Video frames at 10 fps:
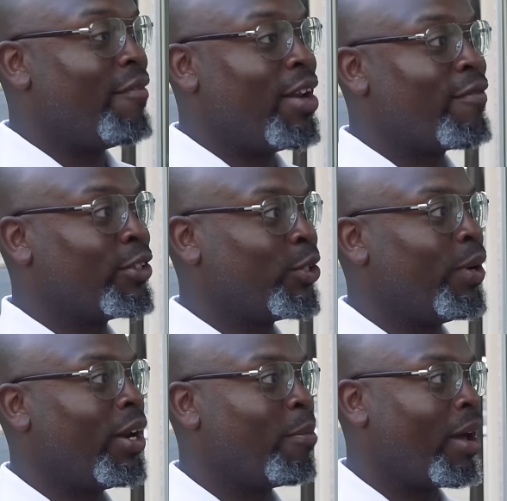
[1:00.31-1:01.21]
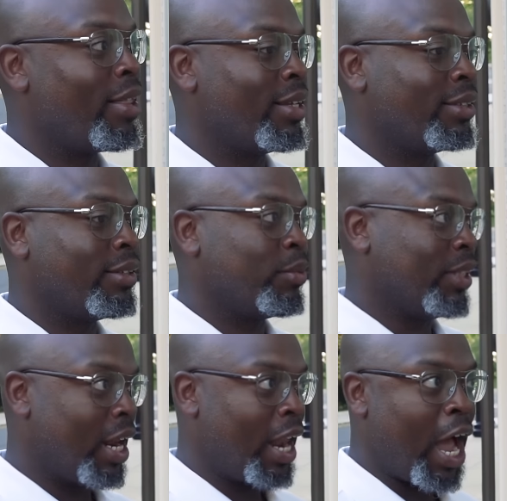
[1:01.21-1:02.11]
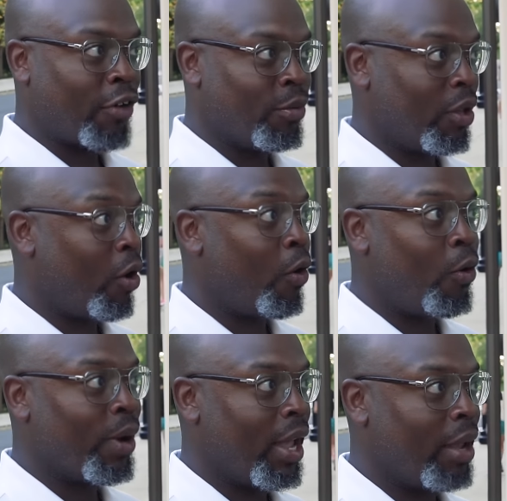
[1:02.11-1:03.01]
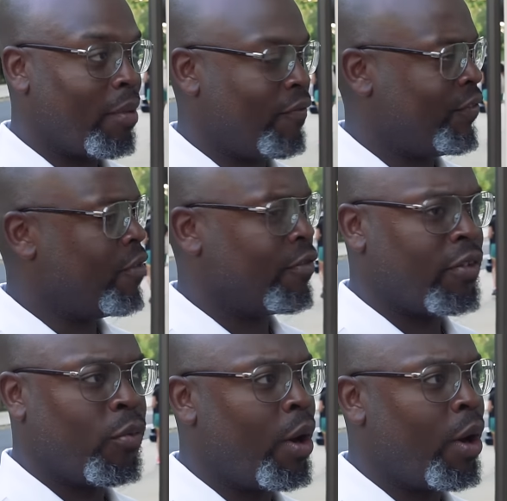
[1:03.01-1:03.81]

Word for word: I've never told anybody this. I was in the locker room the whole game, fever of